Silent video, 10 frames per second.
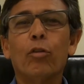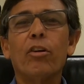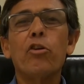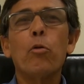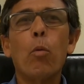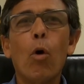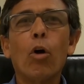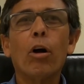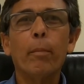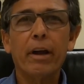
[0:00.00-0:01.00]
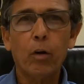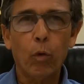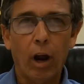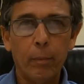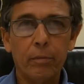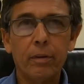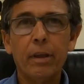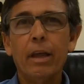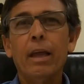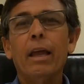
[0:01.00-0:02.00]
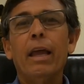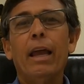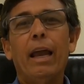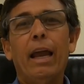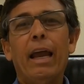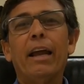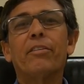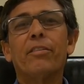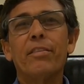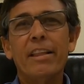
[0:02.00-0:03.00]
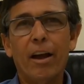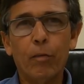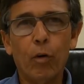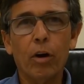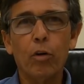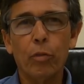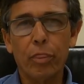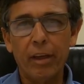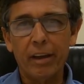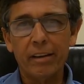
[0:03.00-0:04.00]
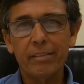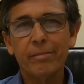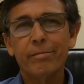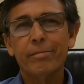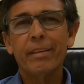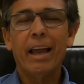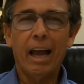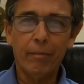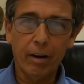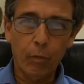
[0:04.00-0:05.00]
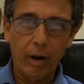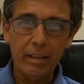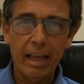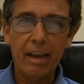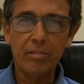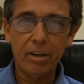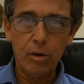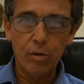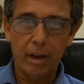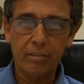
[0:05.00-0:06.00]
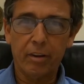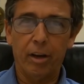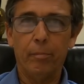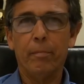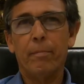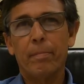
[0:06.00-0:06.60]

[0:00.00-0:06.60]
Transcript: so that you won't commit crimes. It's never a good thing. Have a great day. See you next time.